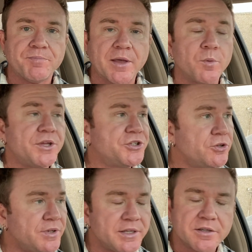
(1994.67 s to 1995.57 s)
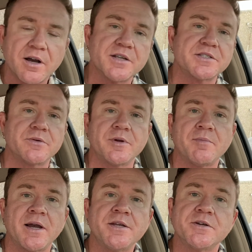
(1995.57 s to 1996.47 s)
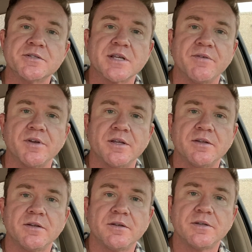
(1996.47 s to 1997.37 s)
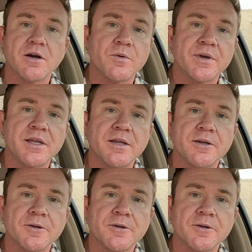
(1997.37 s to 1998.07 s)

And we do need constant reminders of it, don't we?